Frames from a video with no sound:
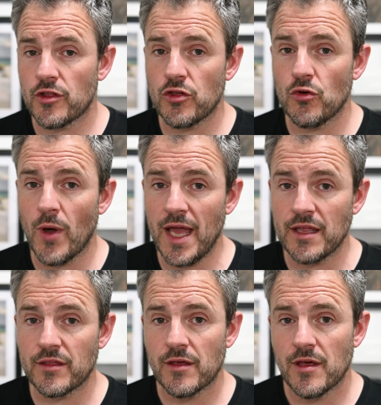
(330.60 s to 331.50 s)

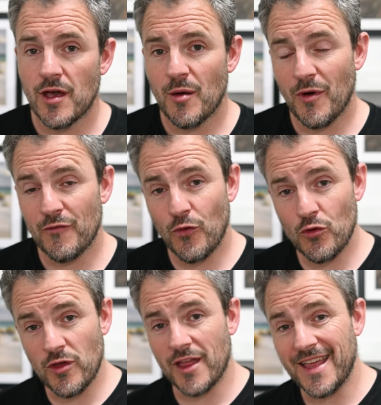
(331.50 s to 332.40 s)
2.8, but
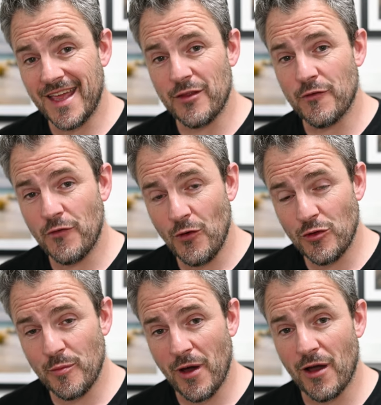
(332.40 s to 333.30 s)
unfortunately I didn't get the
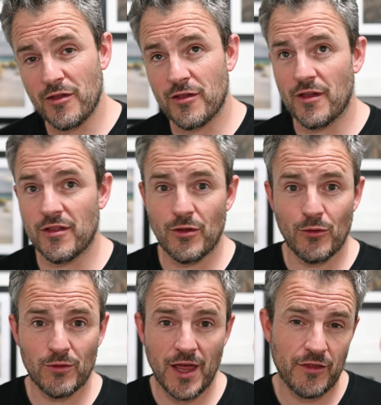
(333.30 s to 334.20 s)
photo pass
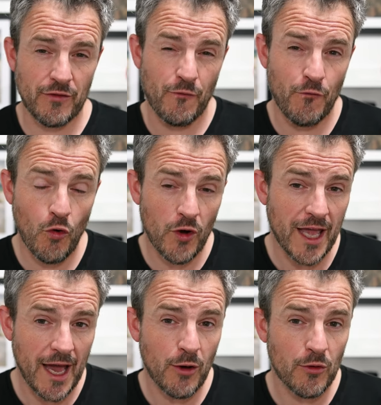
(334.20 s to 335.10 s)
until less than
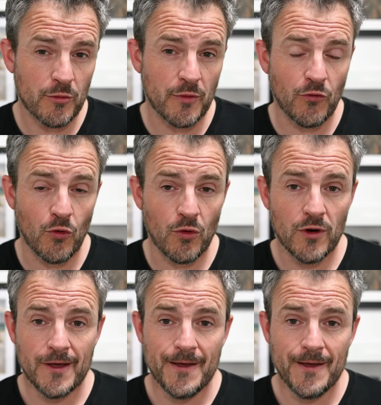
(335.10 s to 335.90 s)
48 hours before